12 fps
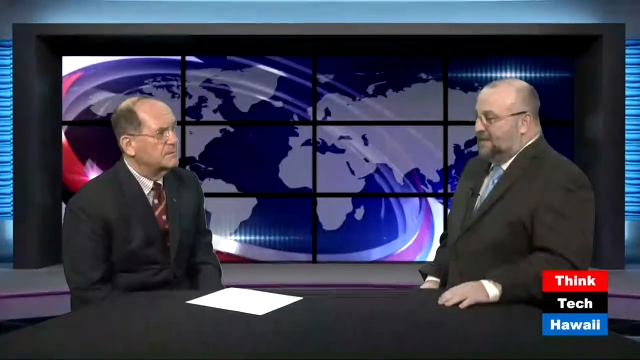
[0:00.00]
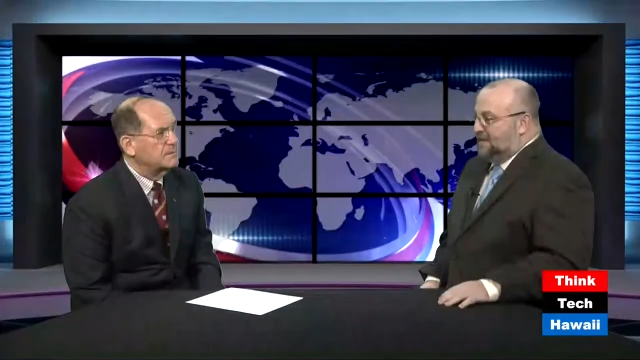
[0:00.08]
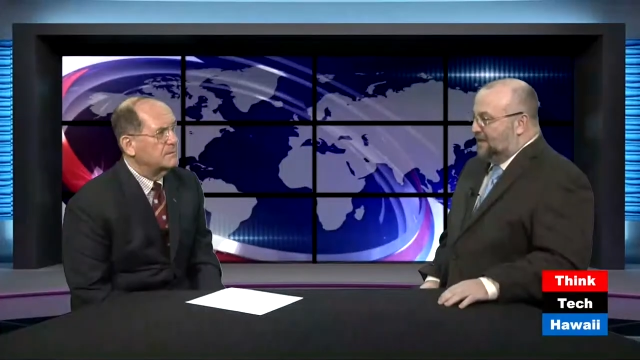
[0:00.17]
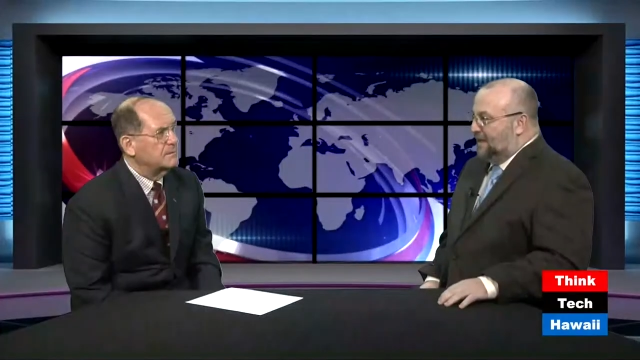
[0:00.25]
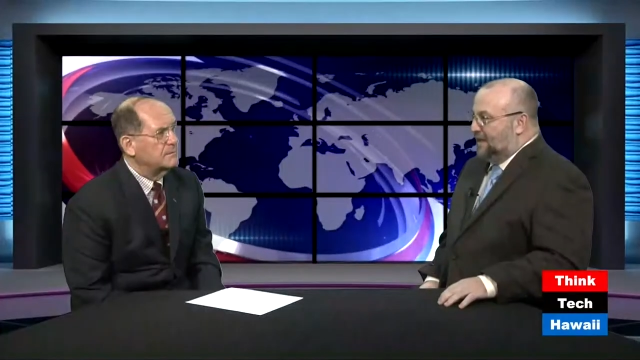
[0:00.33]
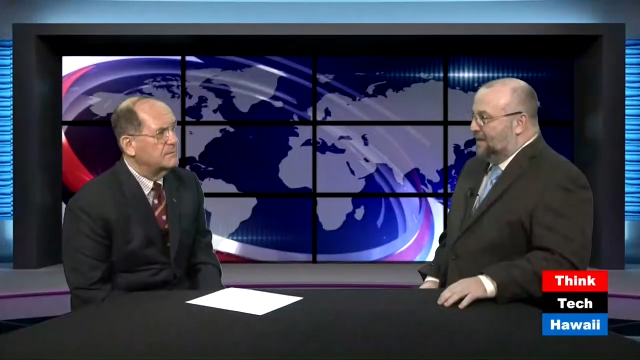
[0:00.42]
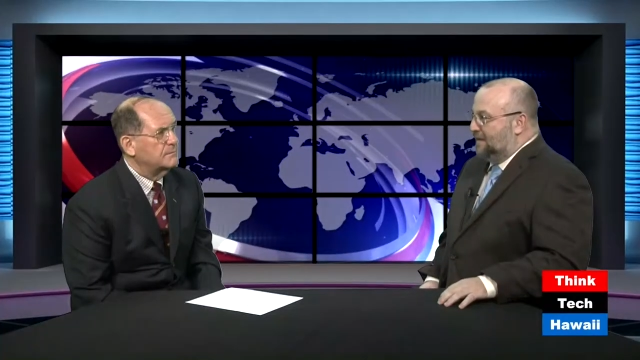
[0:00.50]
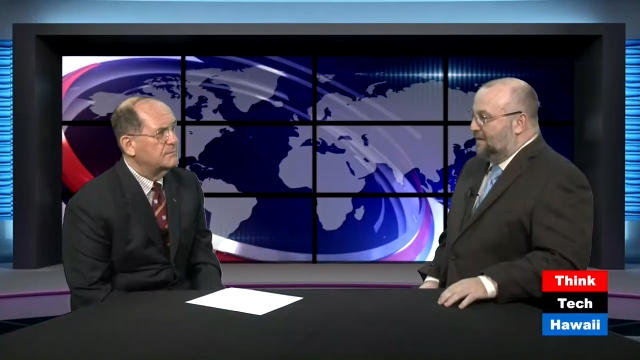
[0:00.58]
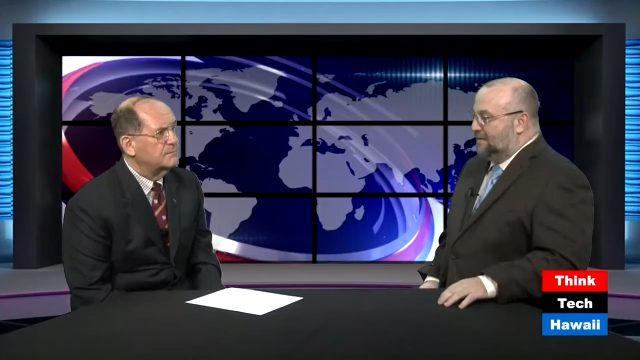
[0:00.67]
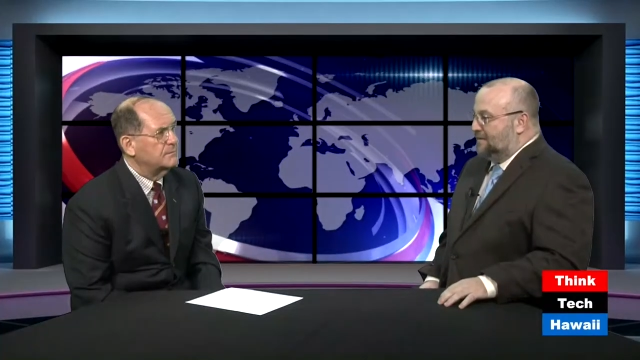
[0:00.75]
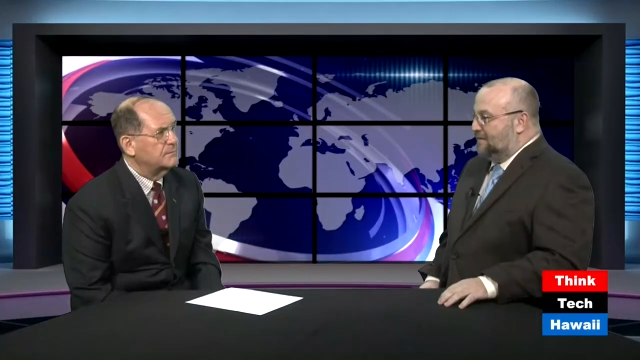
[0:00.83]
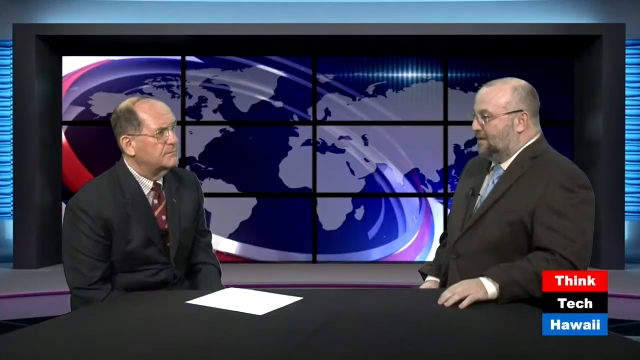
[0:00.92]
Speaker 1: any
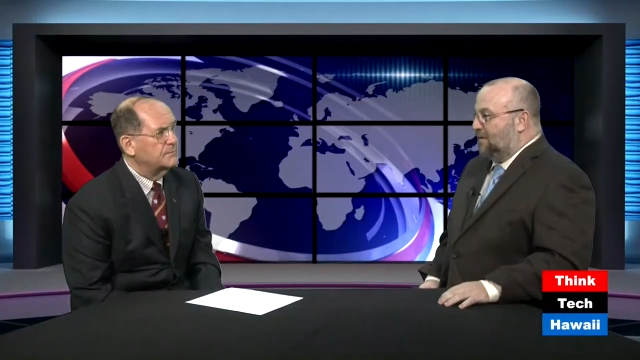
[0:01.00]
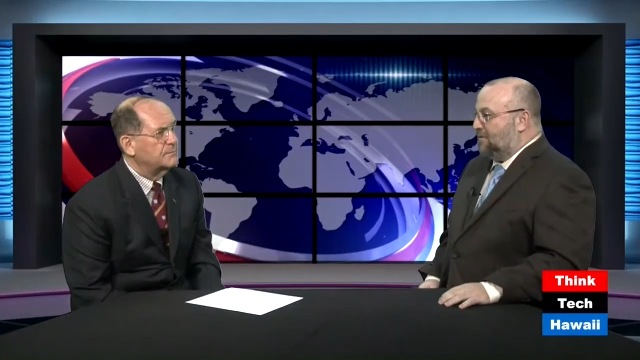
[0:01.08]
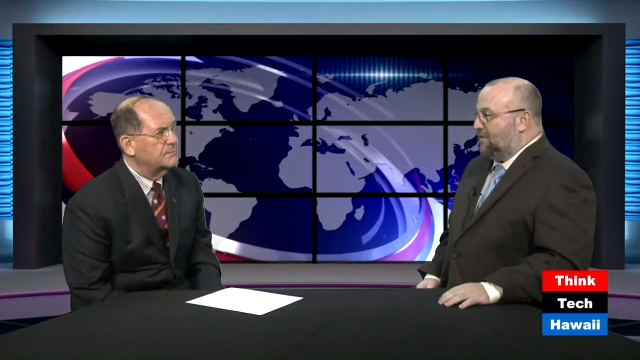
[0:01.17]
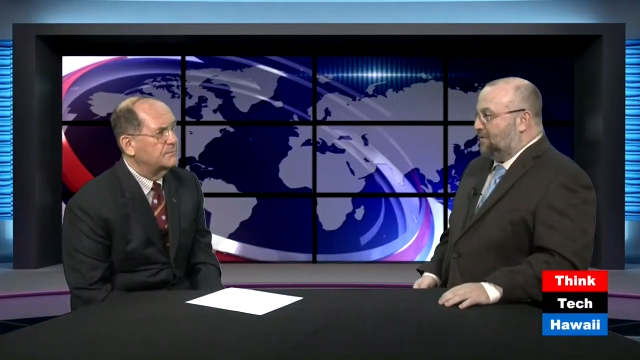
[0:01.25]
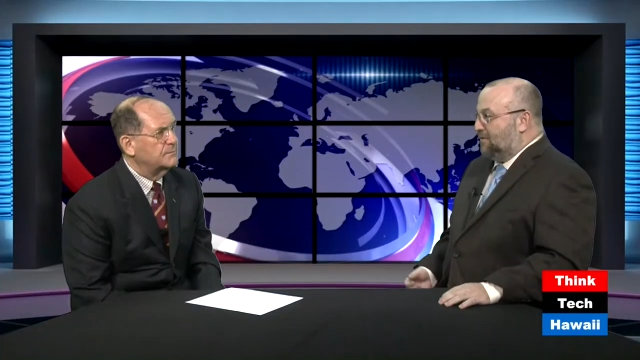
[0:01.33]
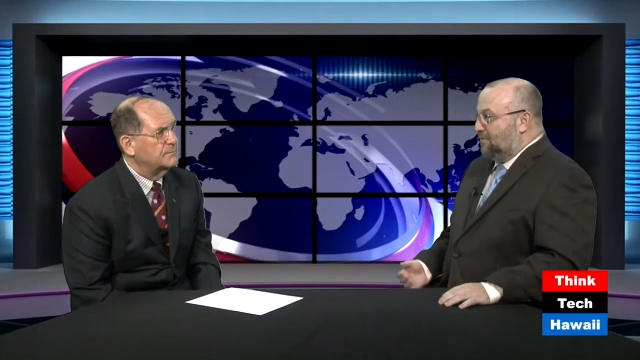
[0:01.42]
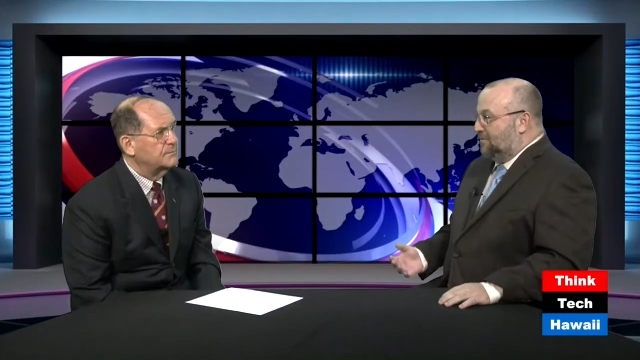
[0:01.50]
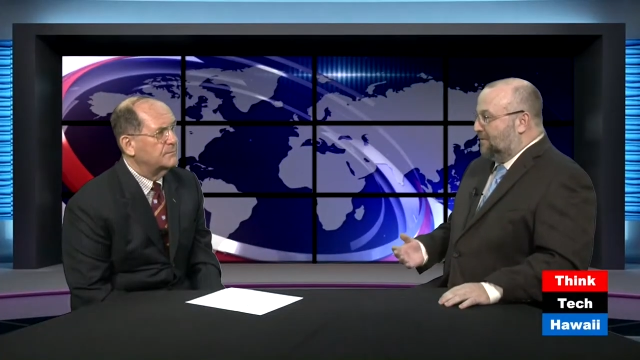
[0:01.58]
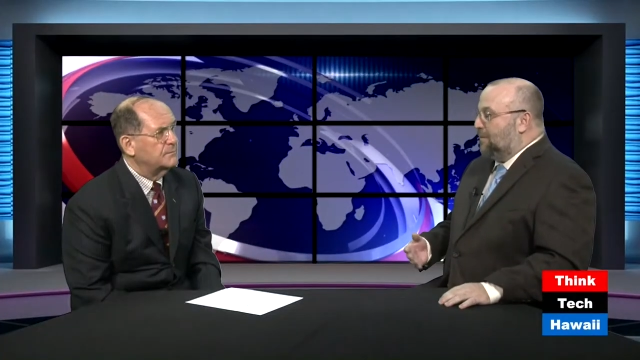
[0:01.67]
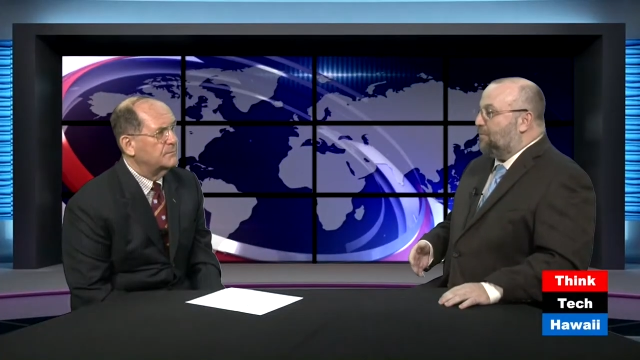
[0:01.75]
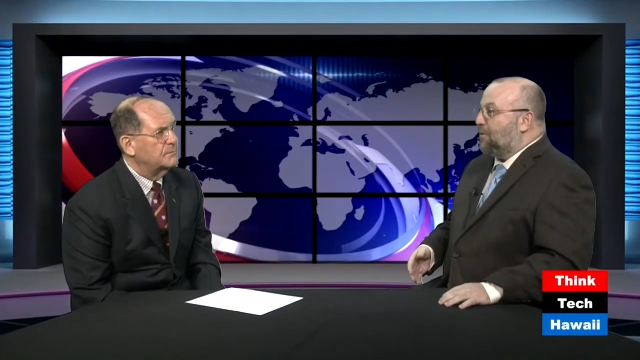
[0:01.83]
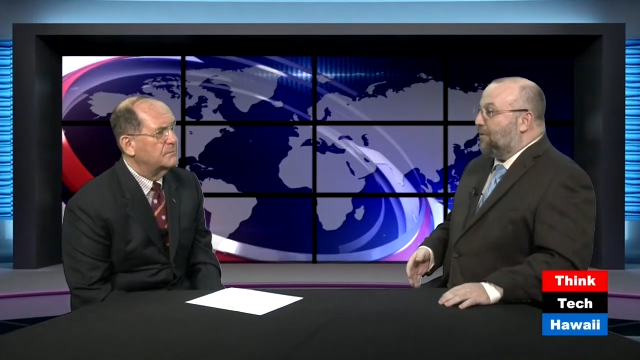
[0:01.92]
other
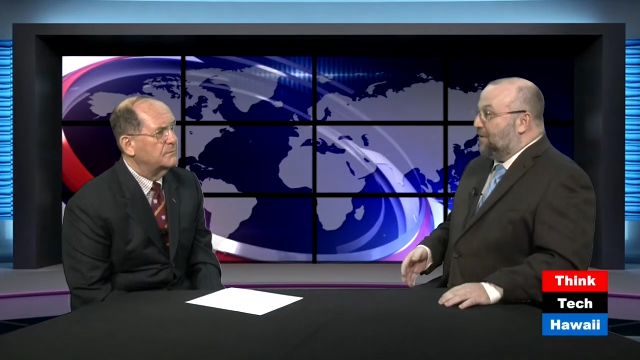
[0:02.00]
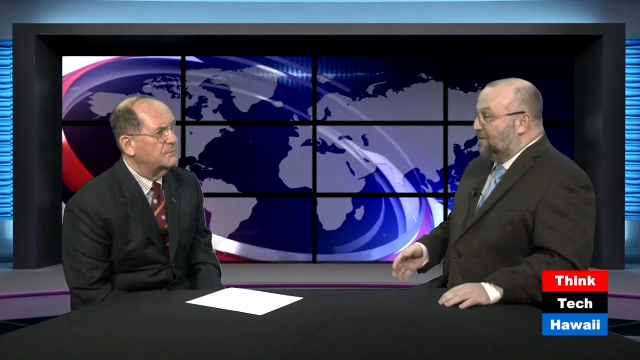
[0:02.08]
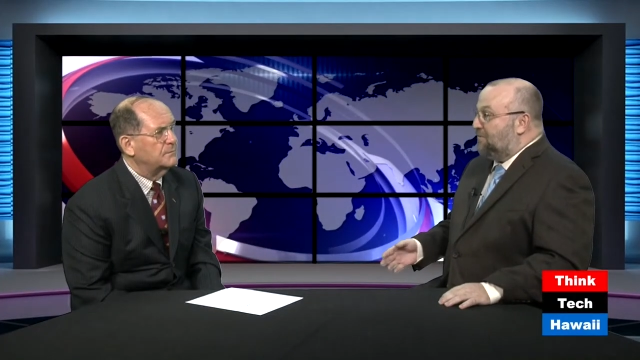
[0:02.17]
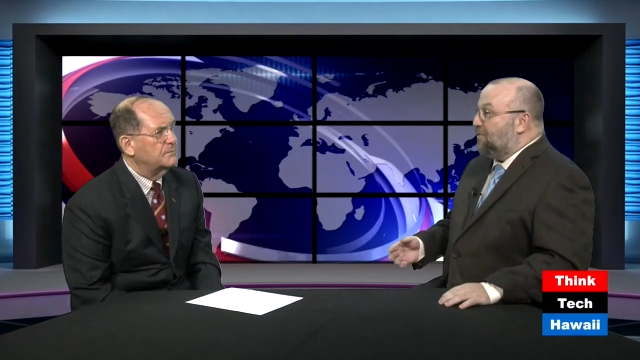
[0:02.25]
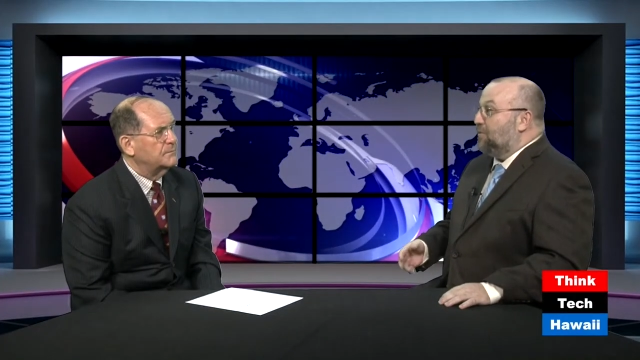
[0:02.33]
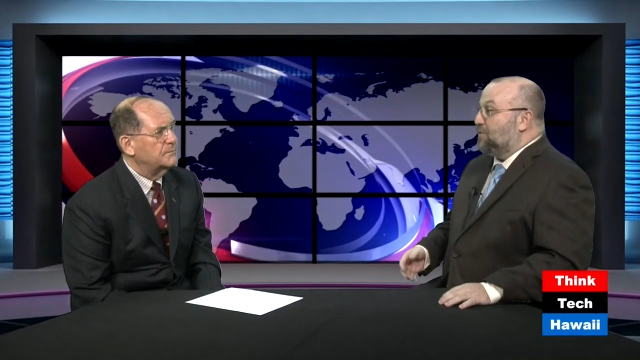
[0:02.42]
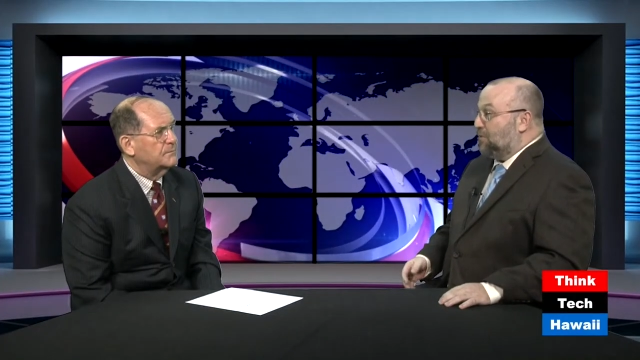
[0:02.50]
emperor in the future